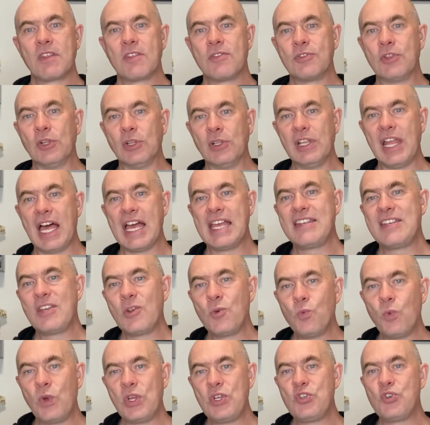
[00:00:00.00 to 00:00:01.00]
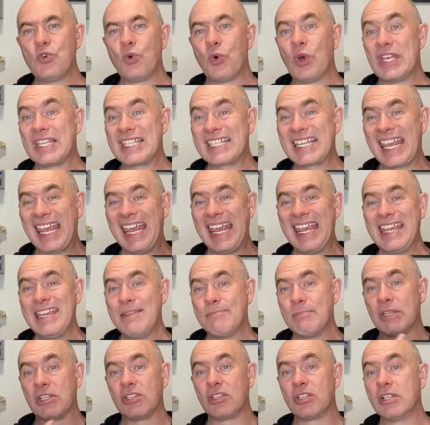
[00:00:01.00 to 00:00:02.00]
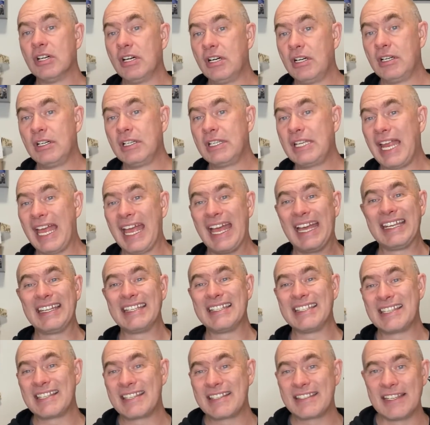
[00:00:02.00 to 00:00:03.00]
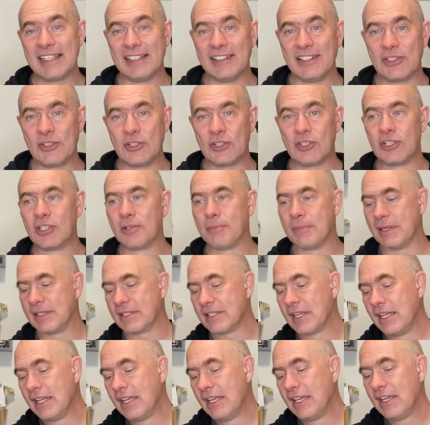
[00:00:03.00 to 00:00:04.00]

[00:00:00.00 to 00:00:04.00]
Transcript: the landing window has came and gone and it is still in orbit.